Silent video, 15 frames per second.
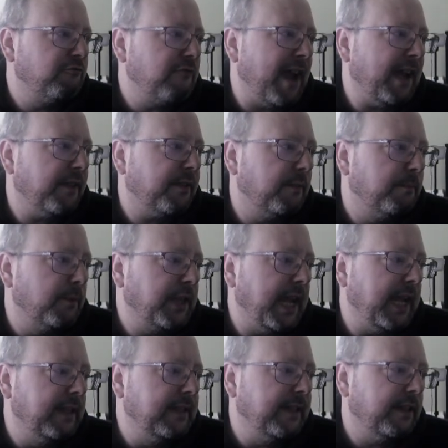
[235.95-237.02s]
Wrath,
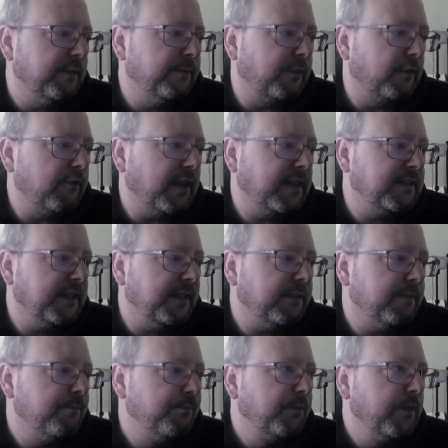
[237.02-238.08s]
Mercadia, and
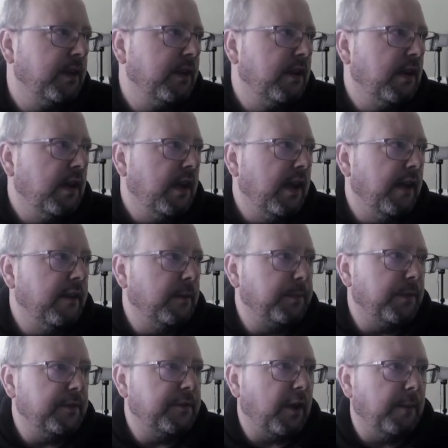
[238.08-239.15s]
Phyrexia. And up
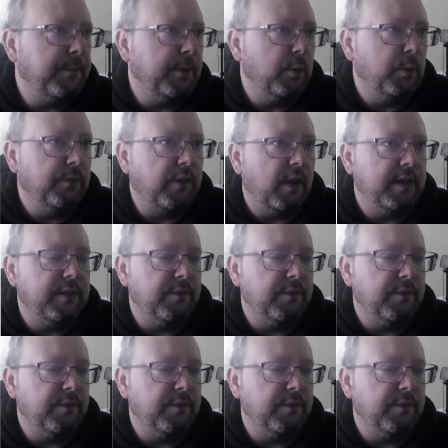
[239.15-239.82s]
at the top here, we've got